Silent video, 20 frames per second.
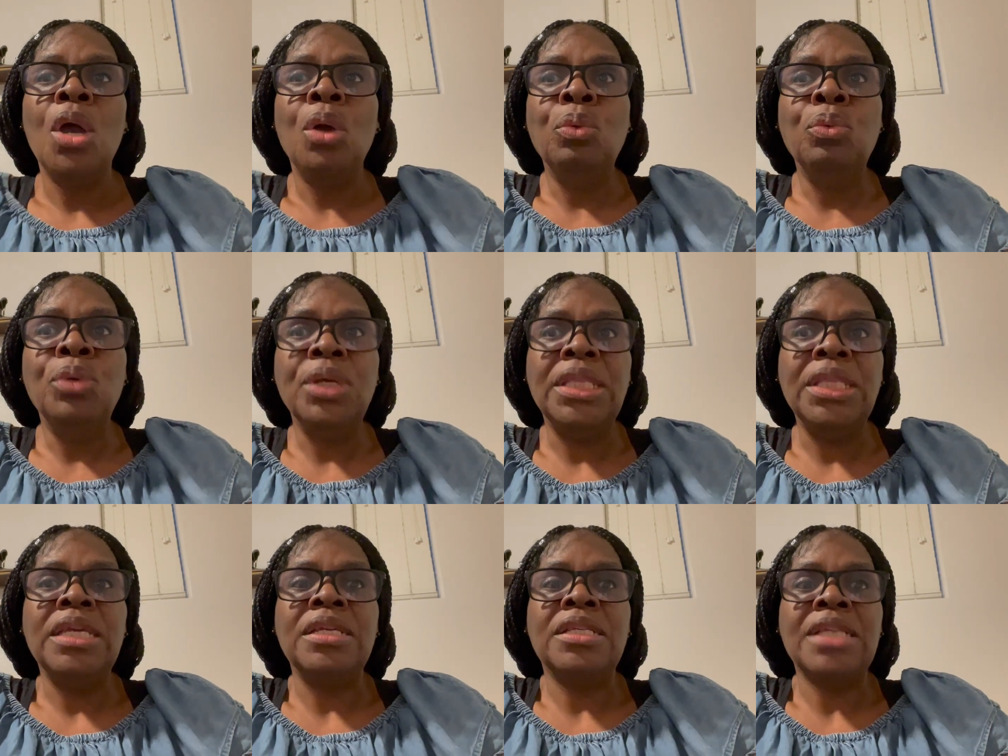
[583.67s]

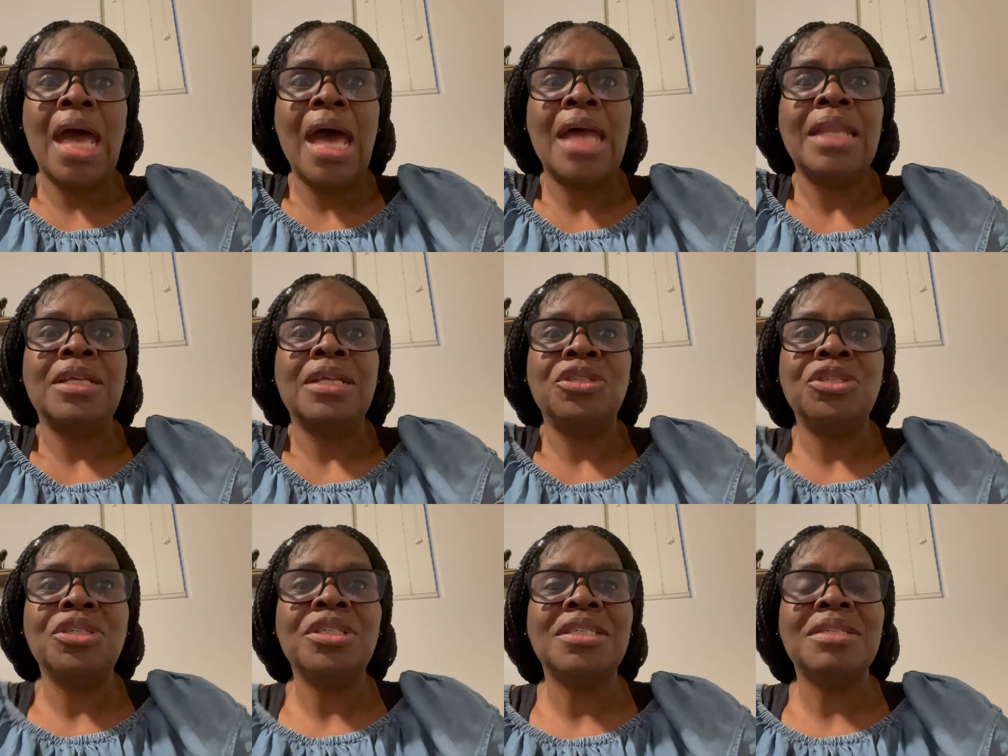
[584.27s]
really kind of
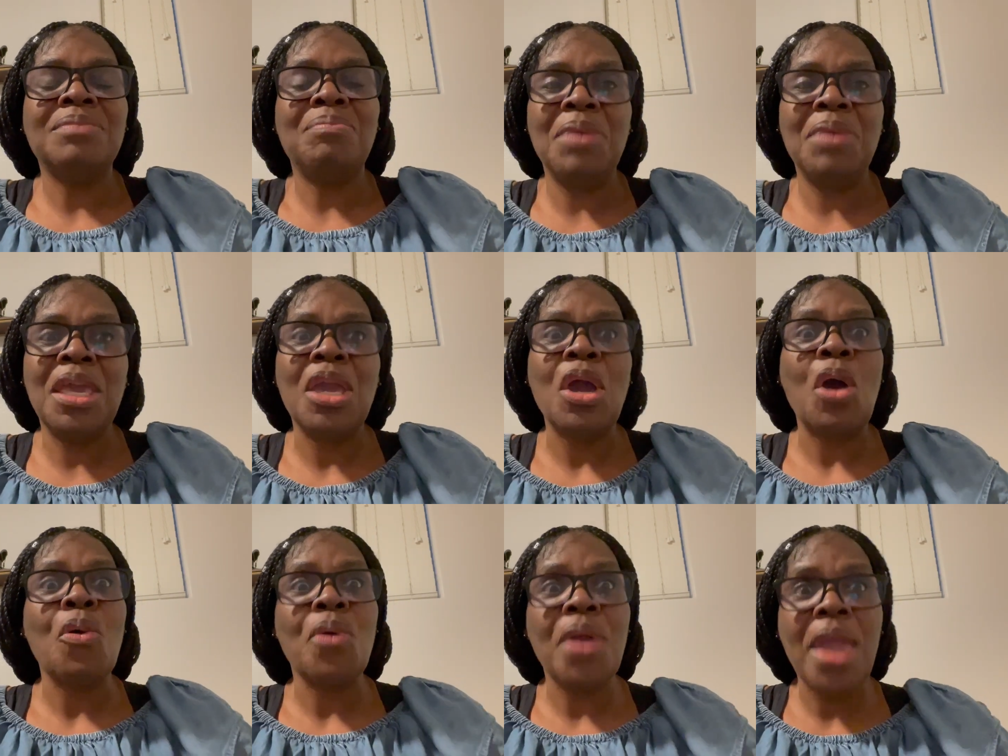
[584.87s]
just
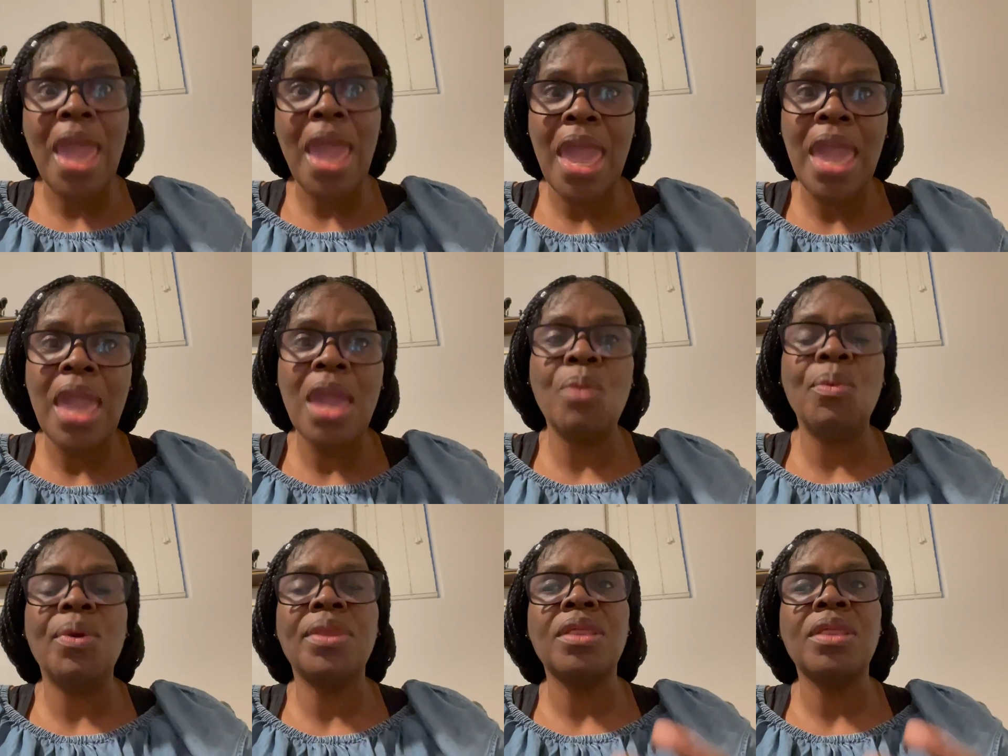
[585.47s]
being okay
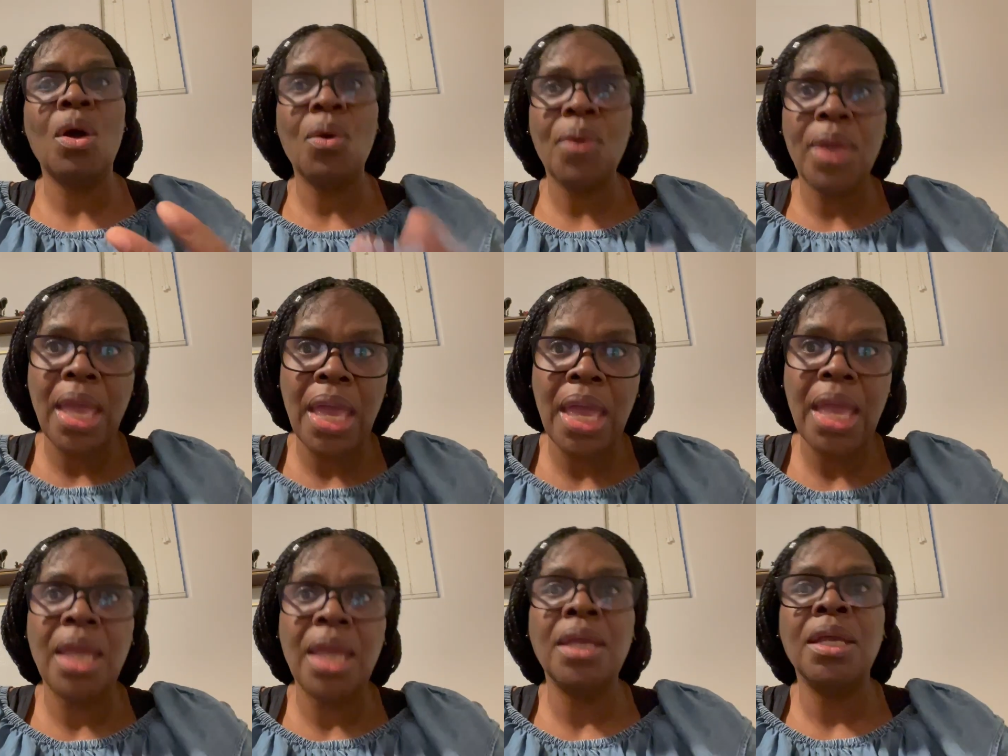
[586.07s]
with
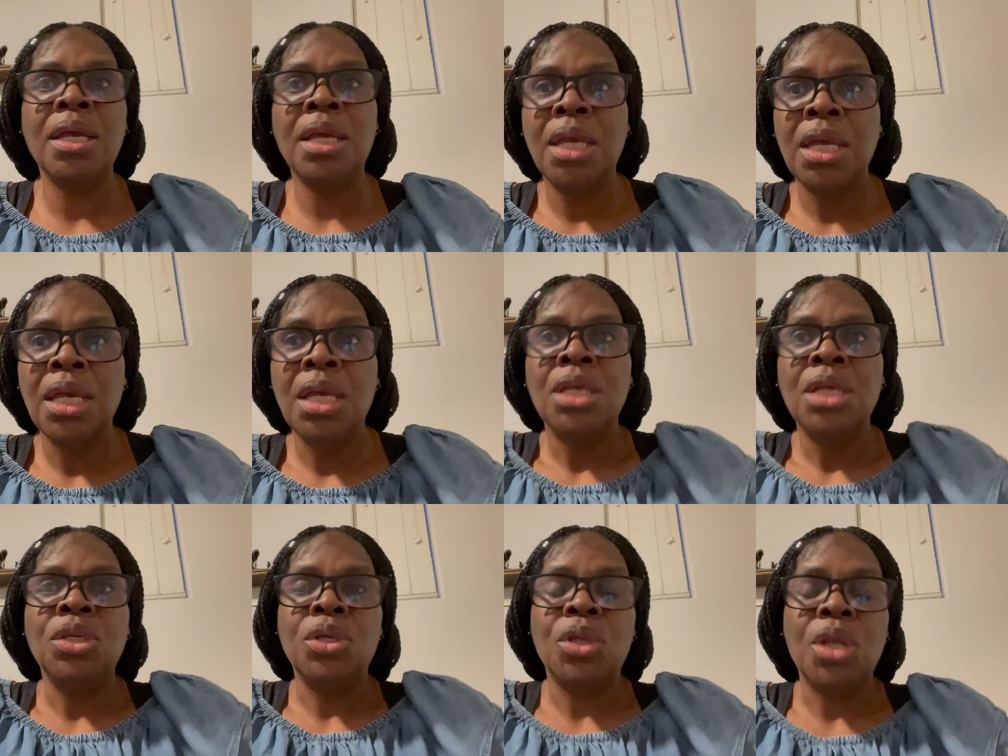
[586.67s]
okay
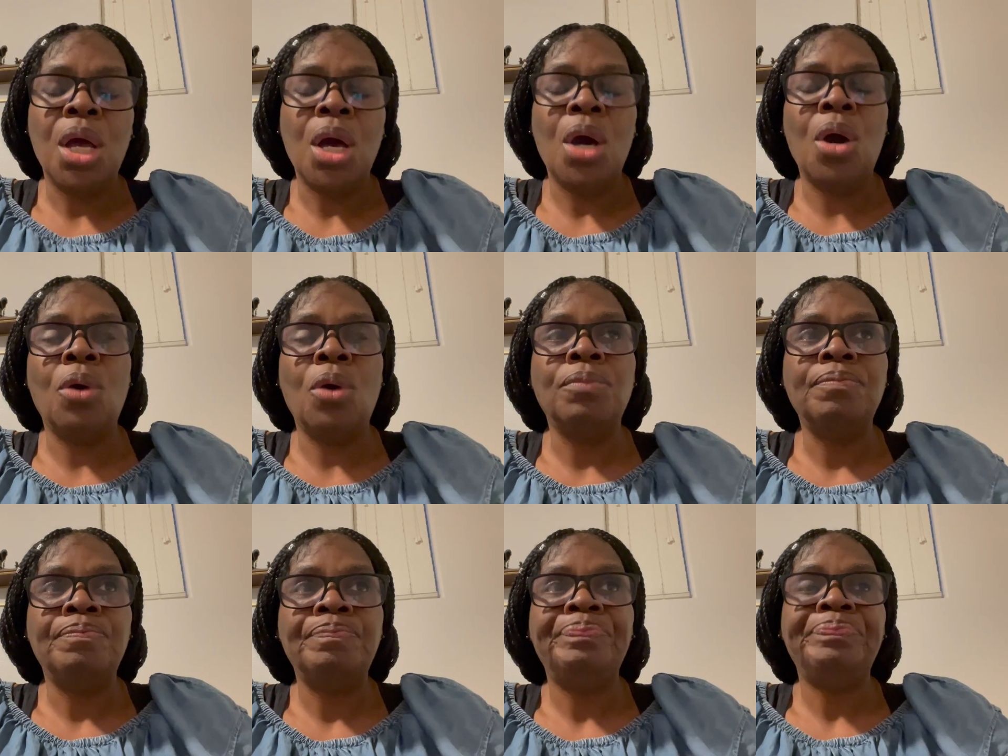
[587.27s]
you
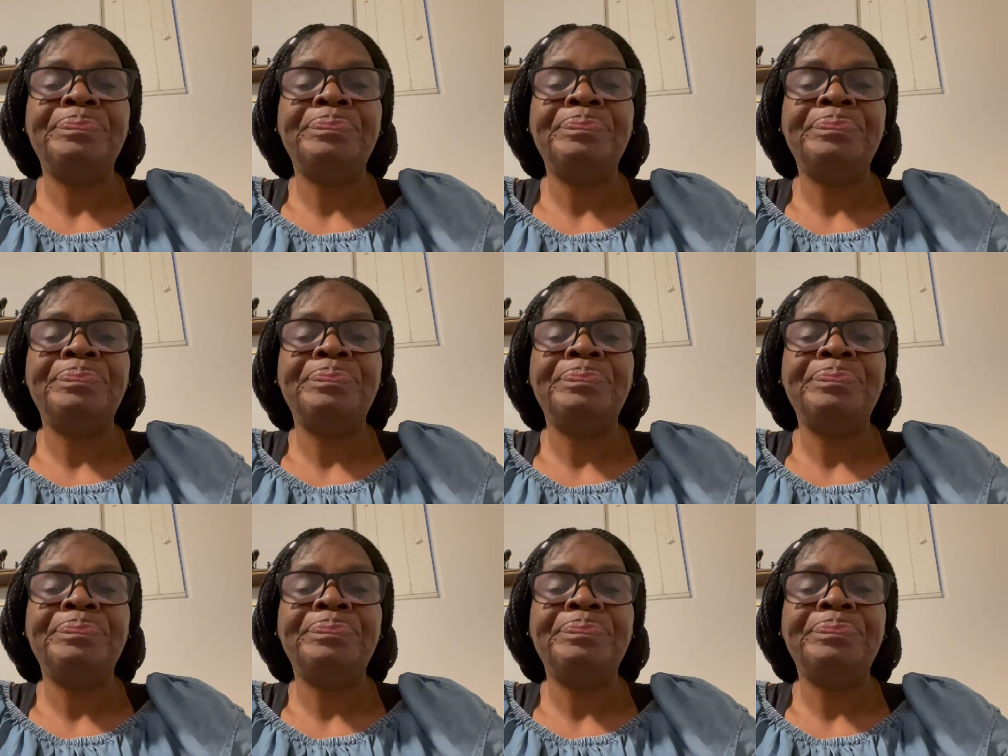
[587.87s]
know